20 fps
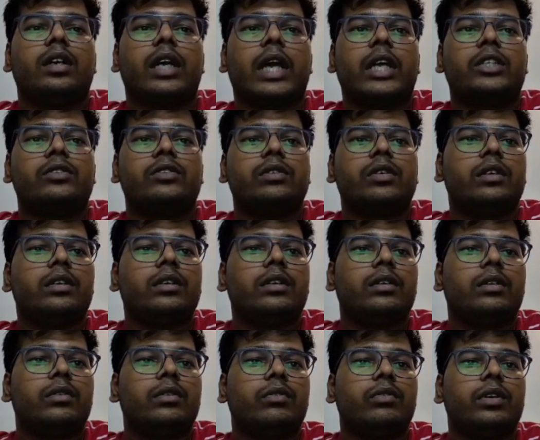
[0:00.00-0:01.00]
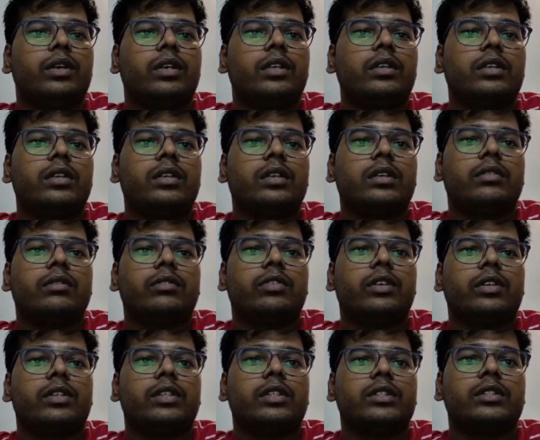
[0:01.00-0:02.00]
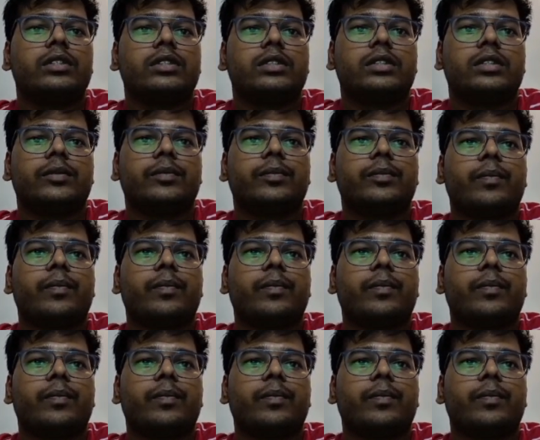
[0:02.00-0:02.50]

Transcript: actual work for this